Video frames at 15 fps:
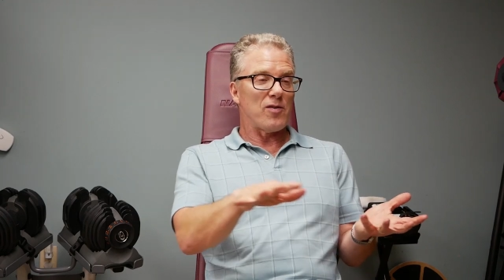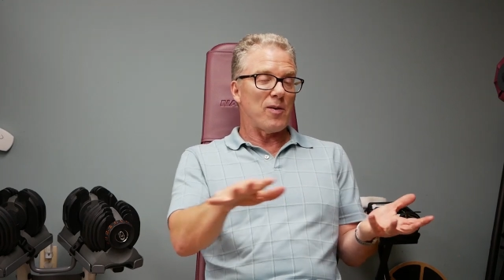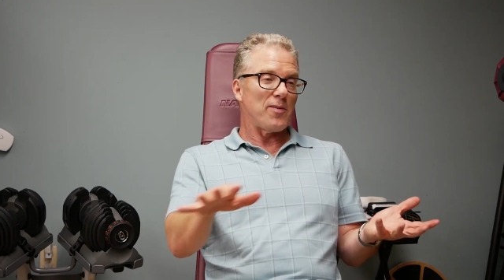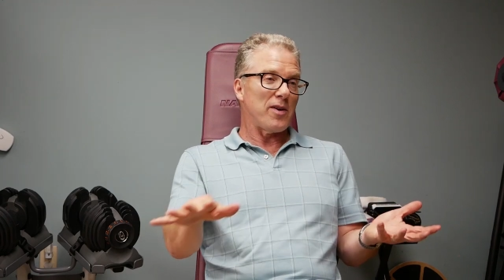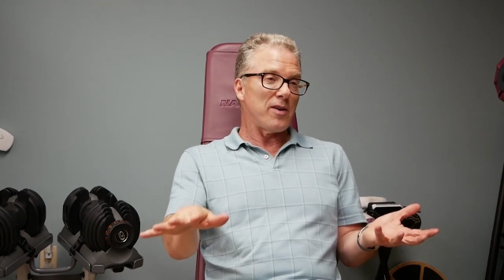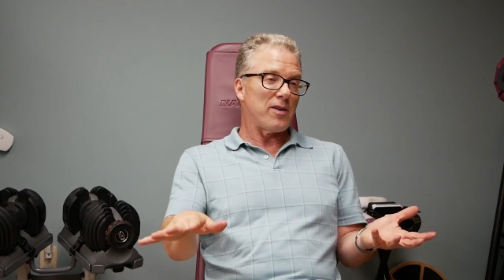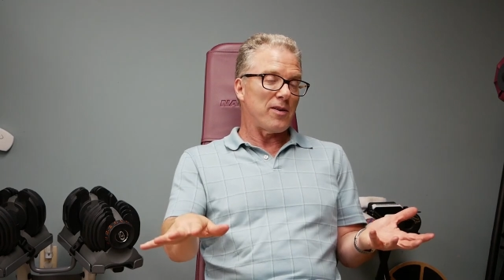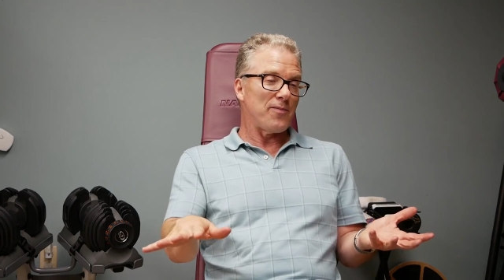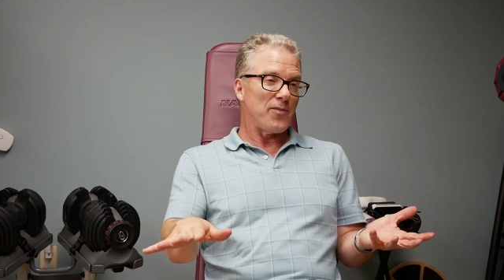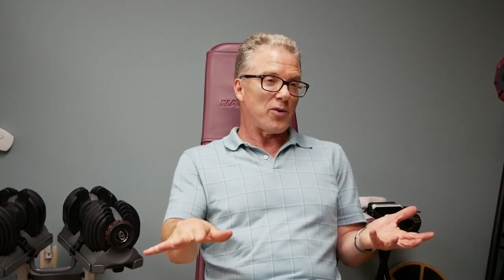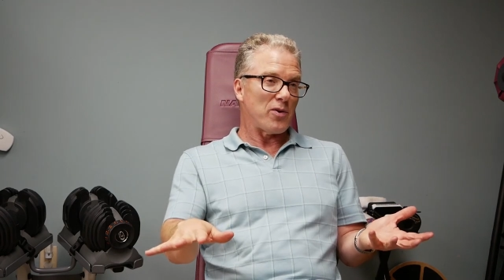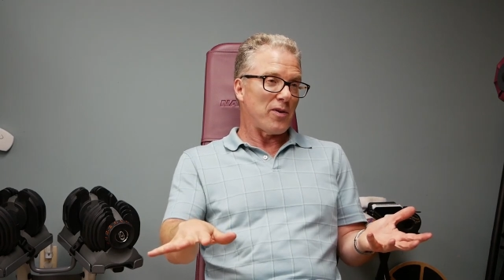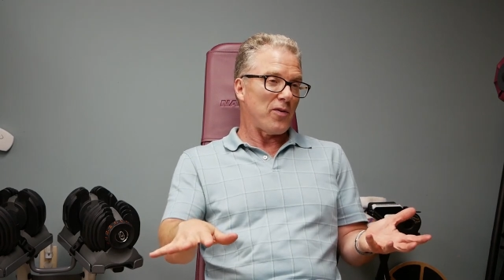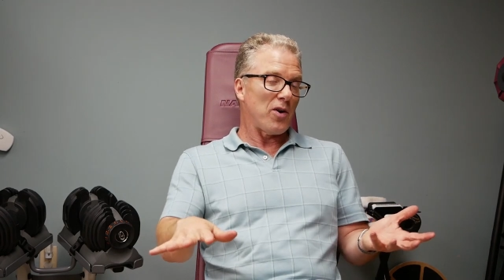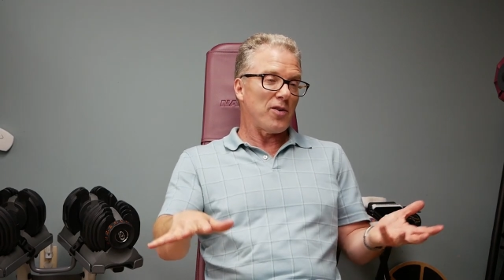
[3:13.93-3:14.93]
from the
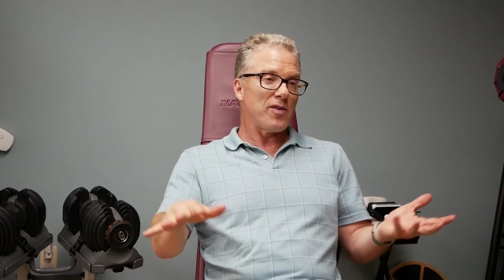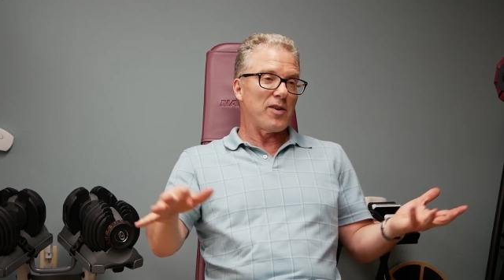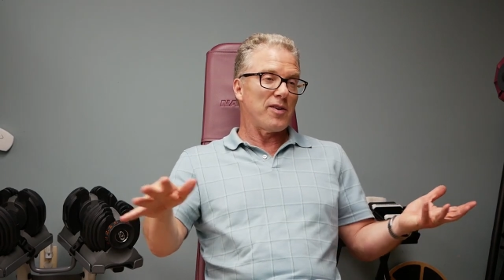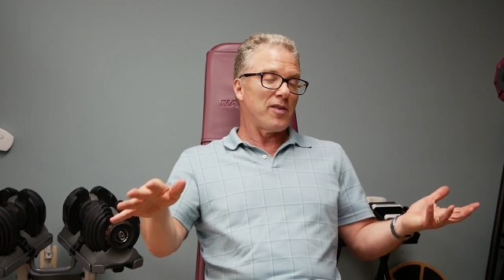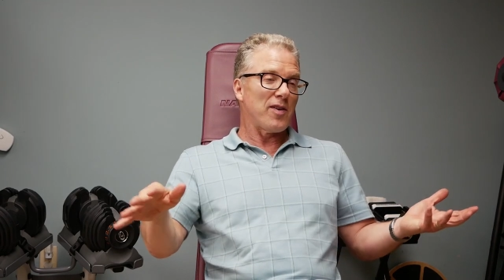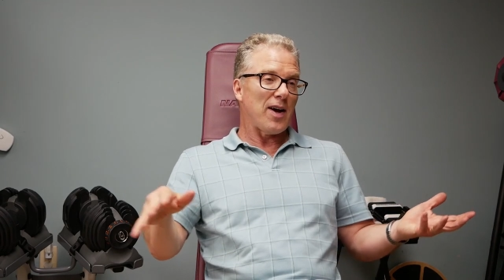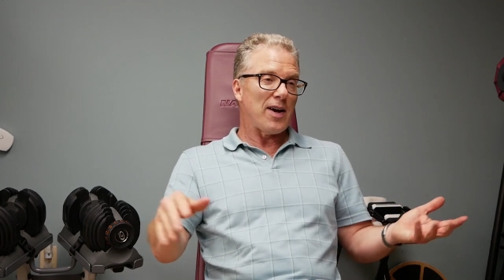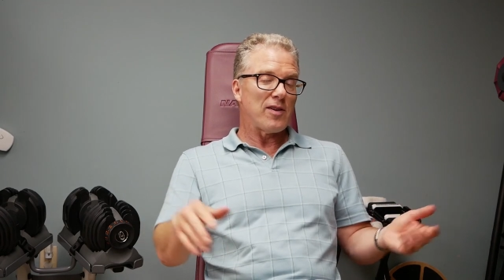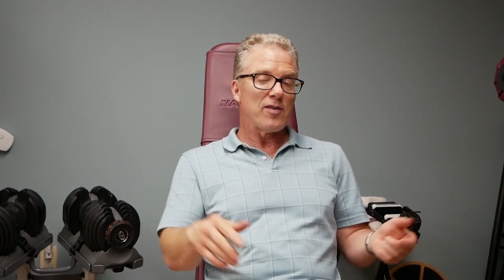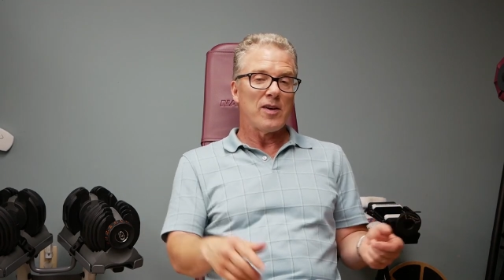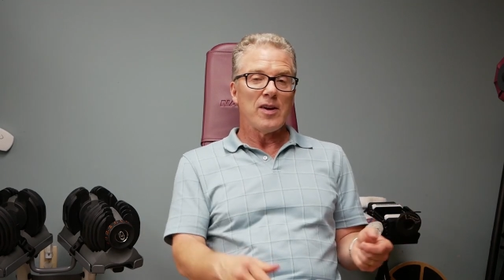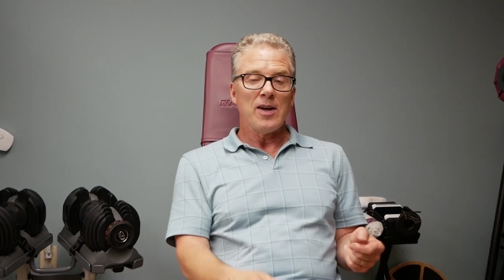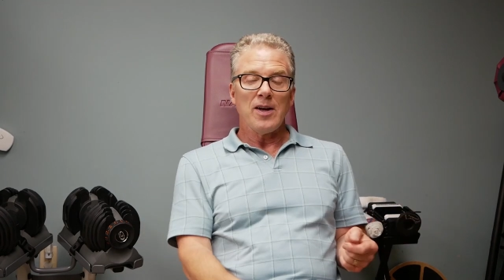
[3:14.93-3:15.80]
Universal designs,